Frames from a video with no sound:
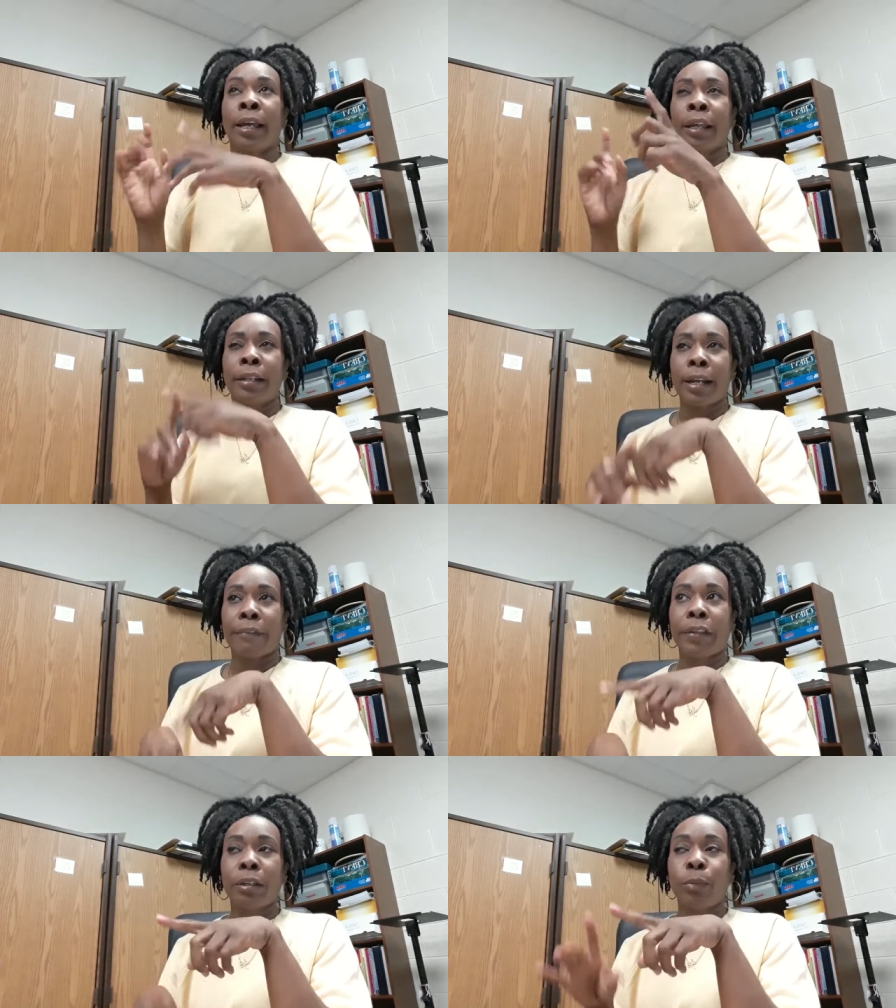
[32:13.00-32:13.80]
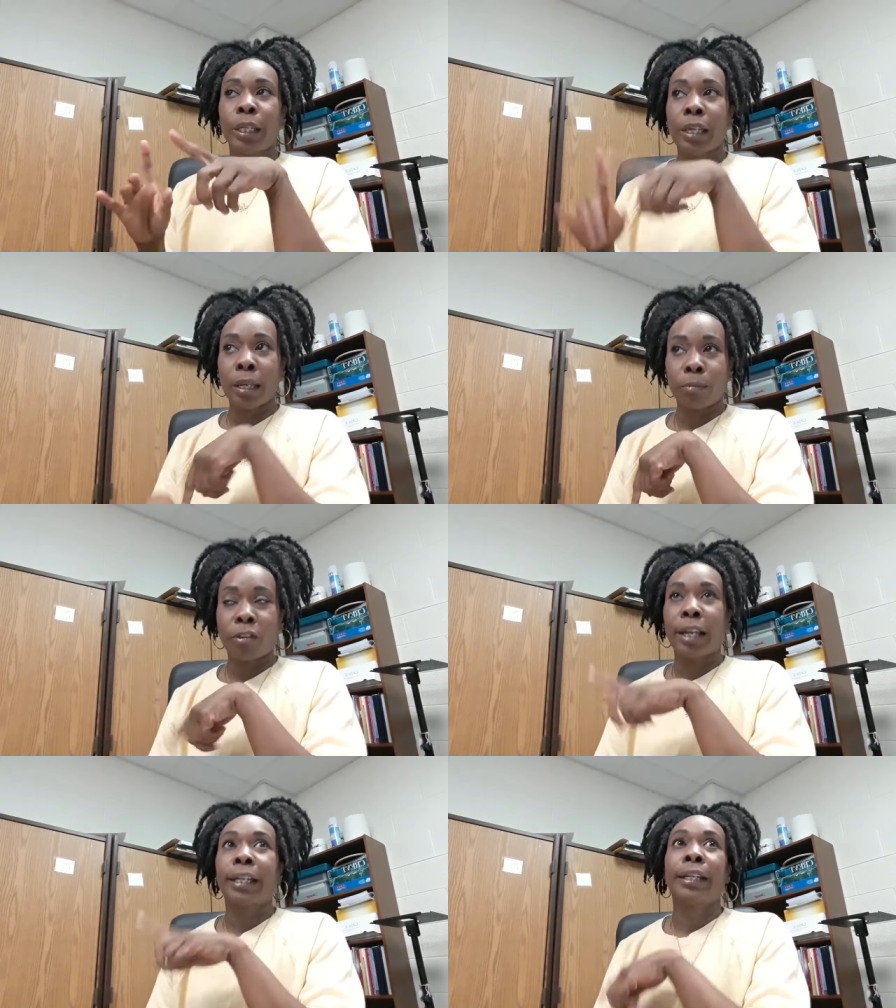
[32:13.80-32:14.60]
and then I think we camp
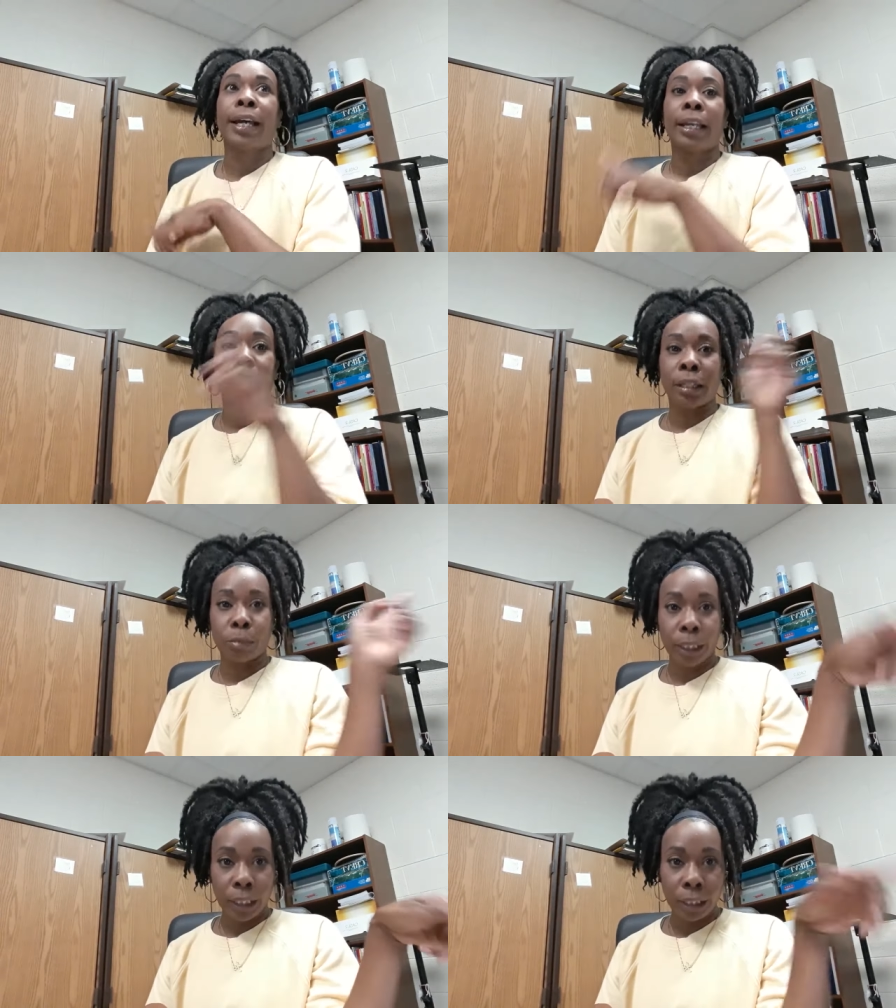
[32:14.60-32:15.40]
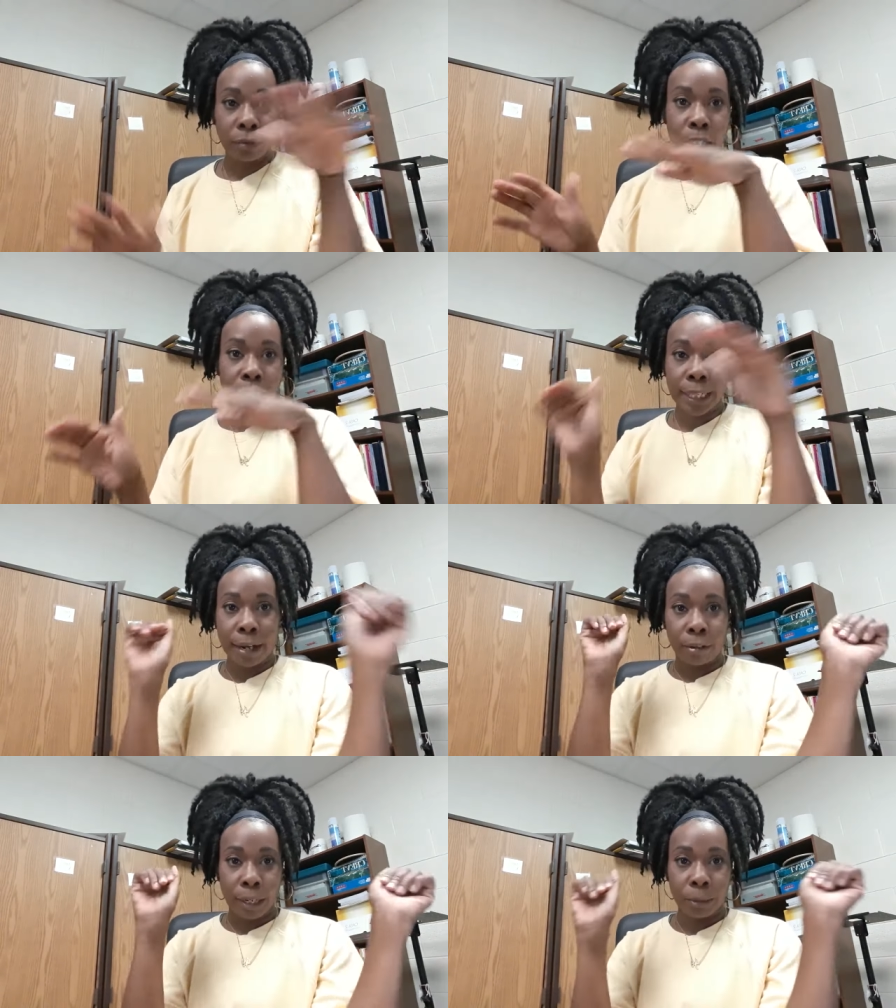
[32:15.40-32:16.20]
Friday night and then we leave on
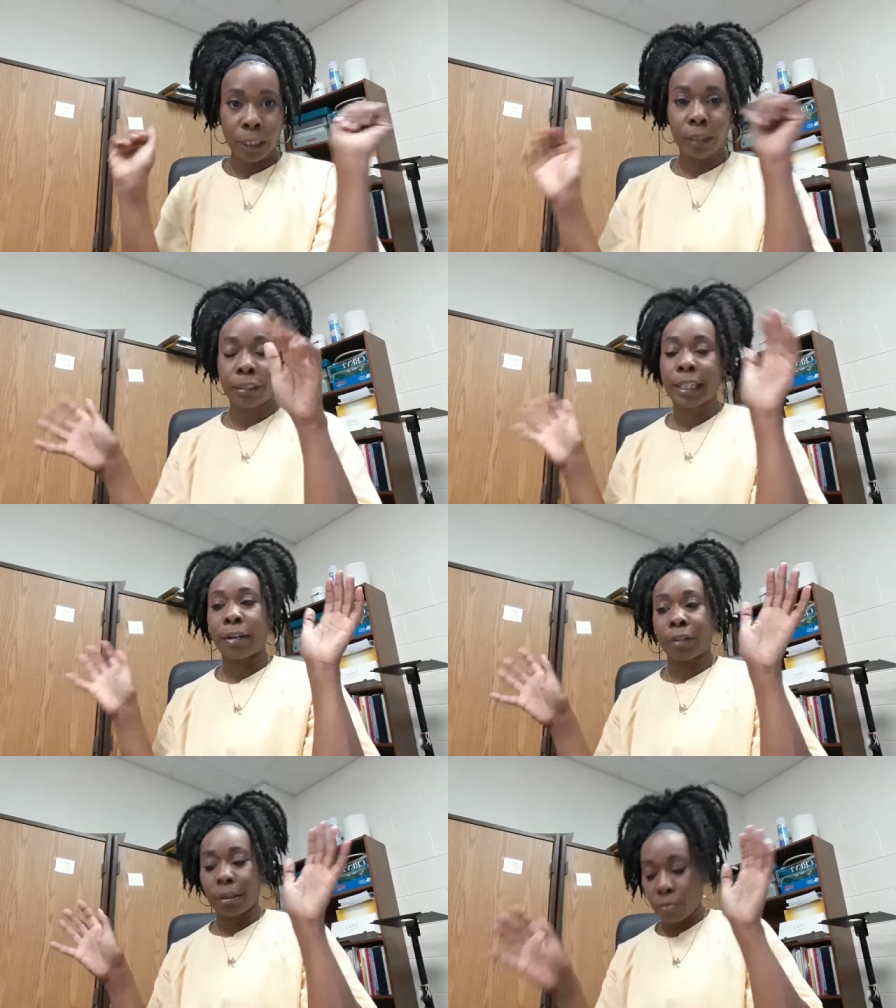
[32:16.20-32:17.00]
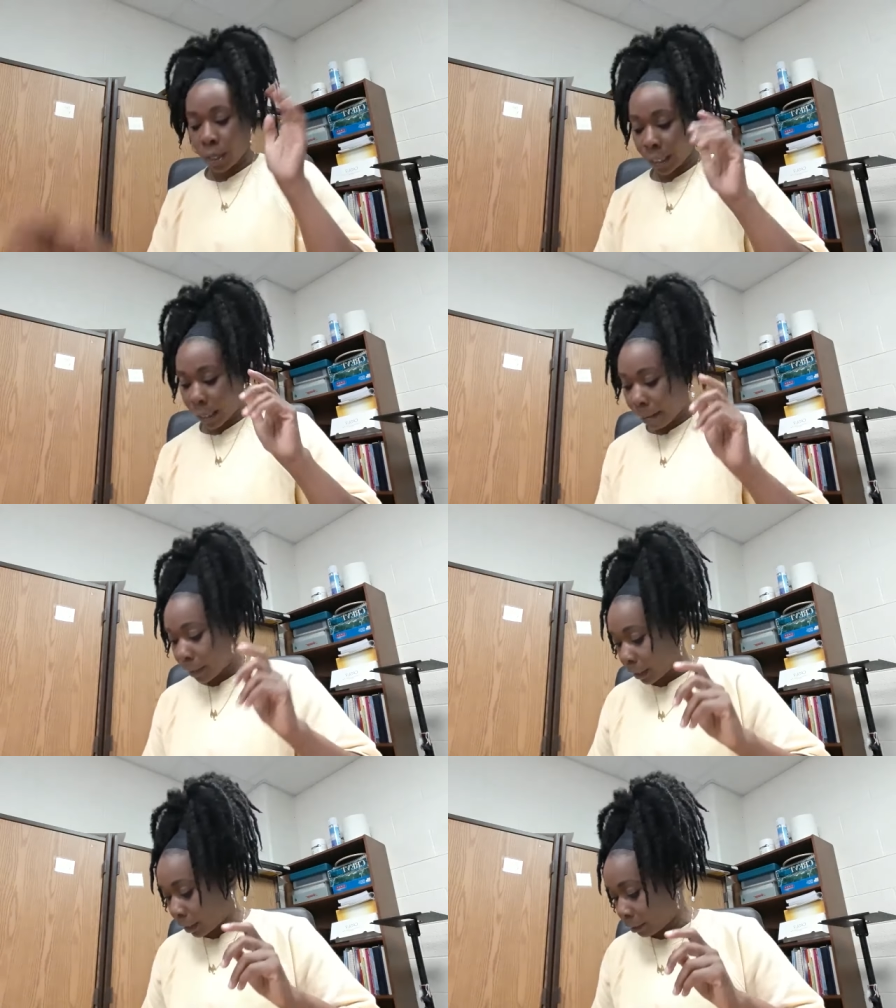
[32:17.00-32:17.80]
Saturday. We leave Saturday morning, I
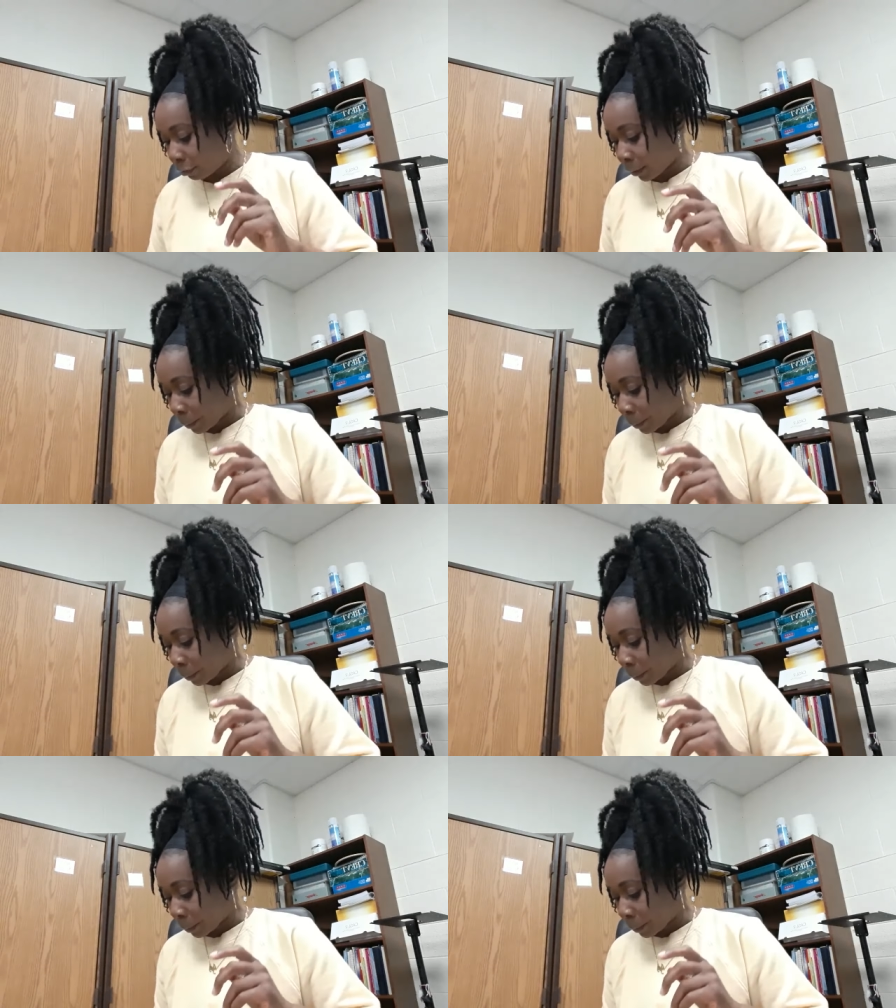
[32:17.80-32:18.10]
believe.